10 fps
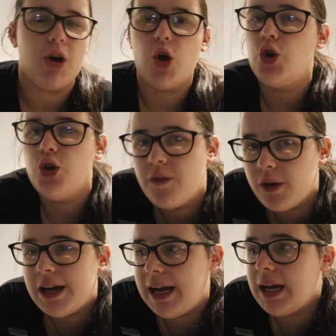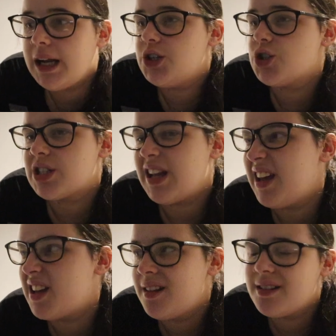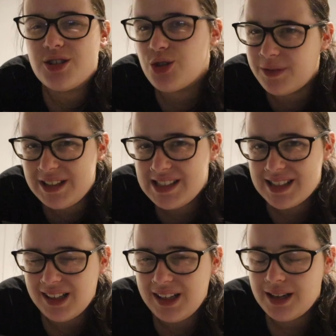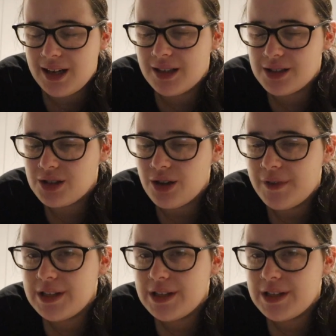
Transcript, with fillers: hoovering and just like stuff needs cleaning and stuff.